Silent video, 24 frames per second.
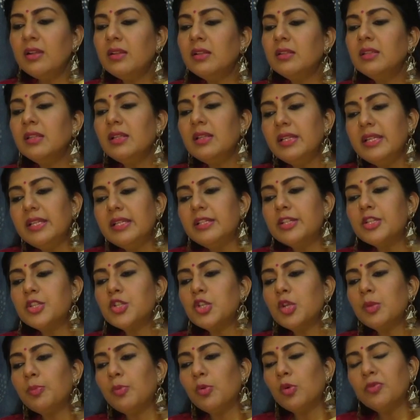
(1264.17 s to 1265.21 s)
the
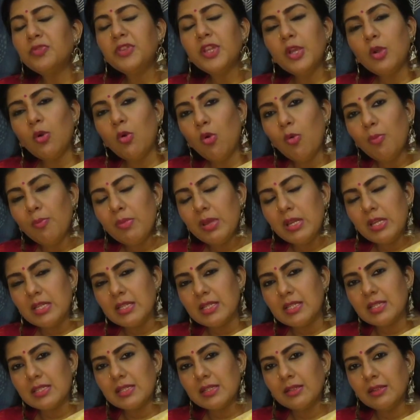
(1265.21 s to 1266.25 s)
leadership of the Home
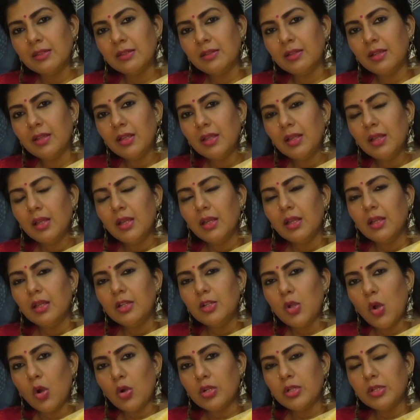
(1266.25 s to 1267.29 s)
Minister,
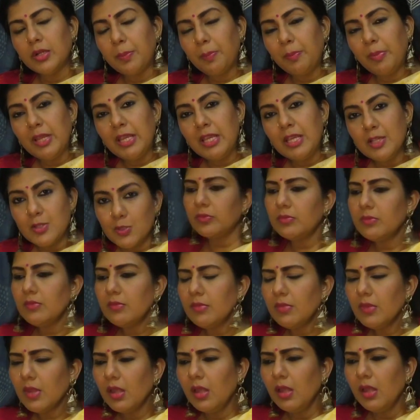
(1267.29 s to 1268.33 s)
Dr. P.
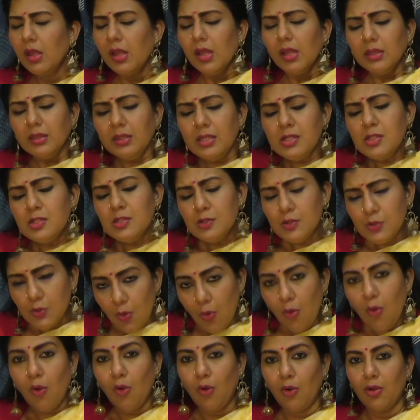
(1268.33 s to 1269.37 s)
This
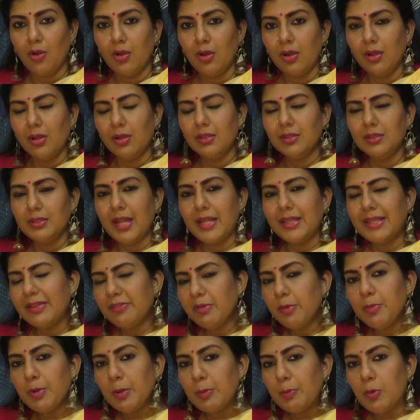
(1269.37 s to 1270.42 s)
law that they
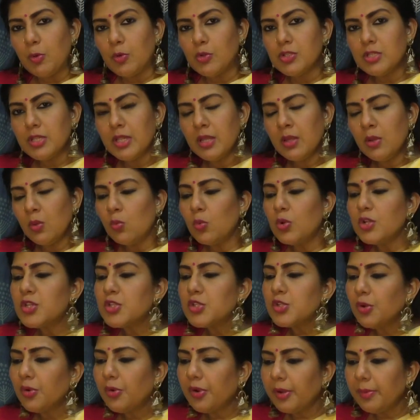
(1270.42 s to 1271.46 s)
were proposing was
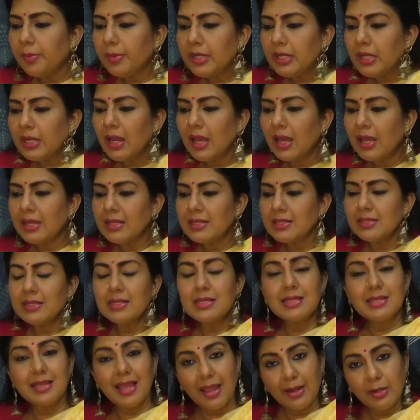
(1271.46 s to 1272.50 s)
to criminalize the
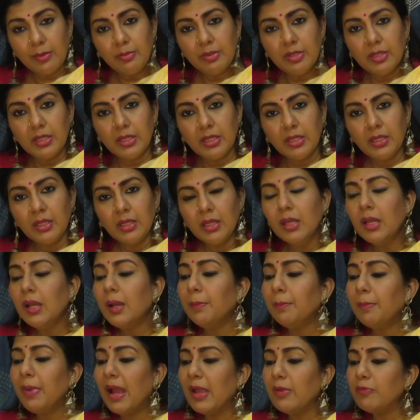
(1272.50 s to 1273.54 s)
ceremony
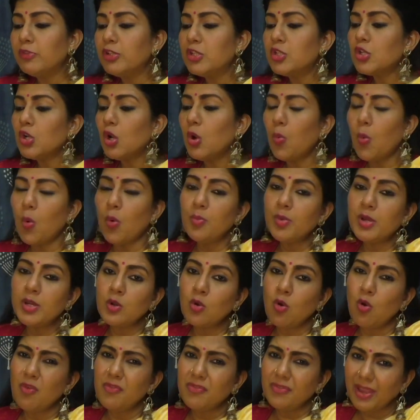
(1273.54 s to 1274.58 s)
by which a woman
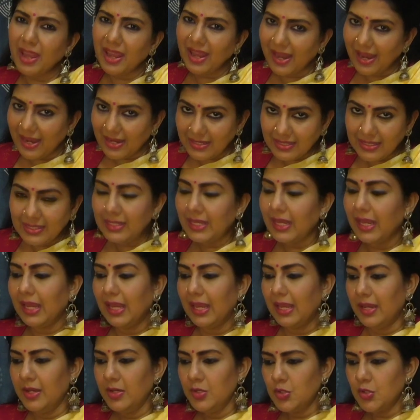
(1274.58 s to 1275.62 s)
of any
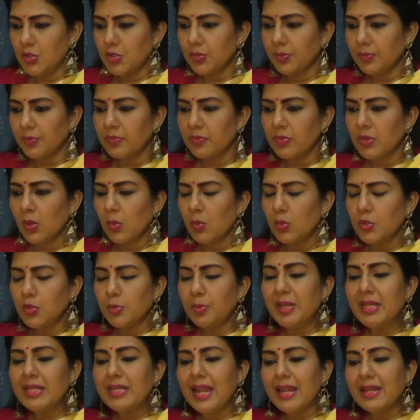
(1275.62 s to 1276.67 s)
age to
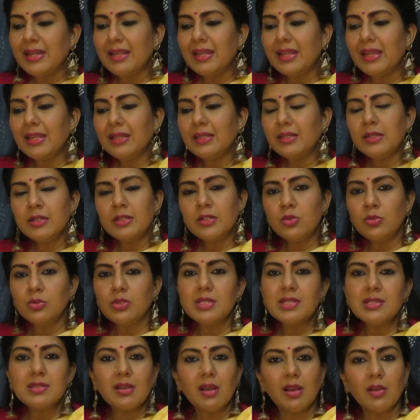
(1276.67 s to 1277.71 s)
be dedicated to the
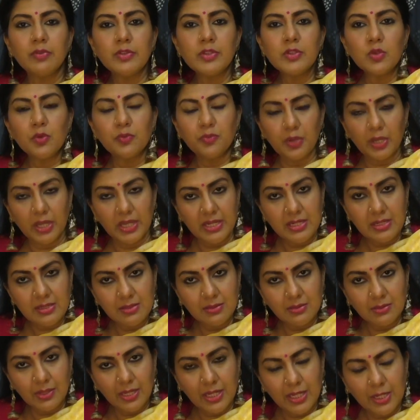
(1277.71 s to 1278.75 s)
service of a
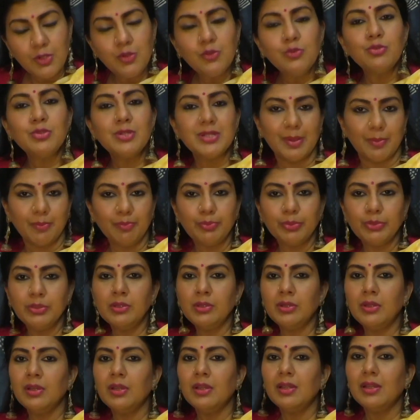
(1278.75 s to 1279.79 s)
Hindu
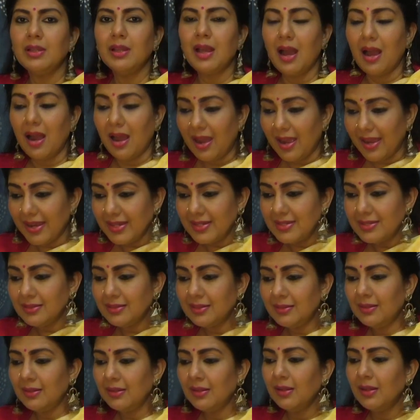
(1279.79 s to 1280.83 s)
temple,
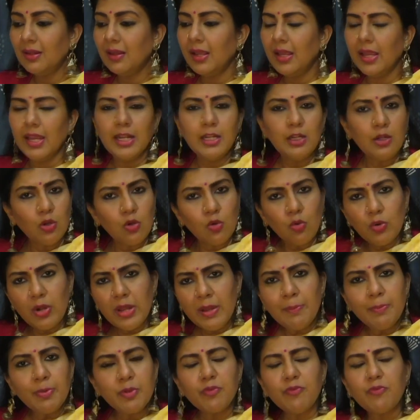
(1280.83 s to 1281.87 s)
idol,
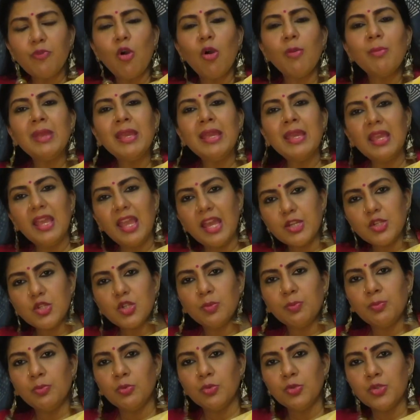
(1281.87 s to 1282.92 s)
including performing
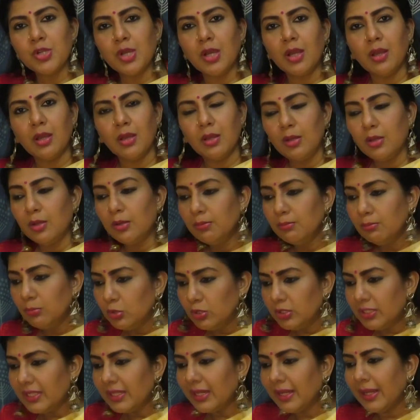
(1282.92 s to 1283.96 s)
Gejja Puja,
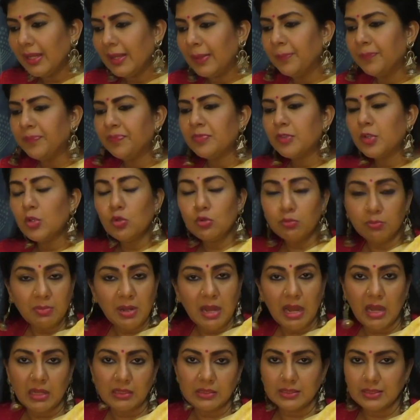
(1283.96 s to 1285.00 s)
Muddirai,
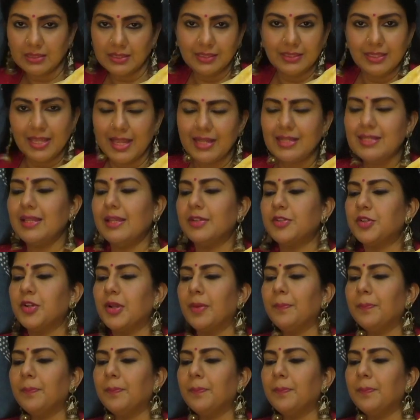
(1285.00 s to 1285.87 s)
Kumbharati, etc.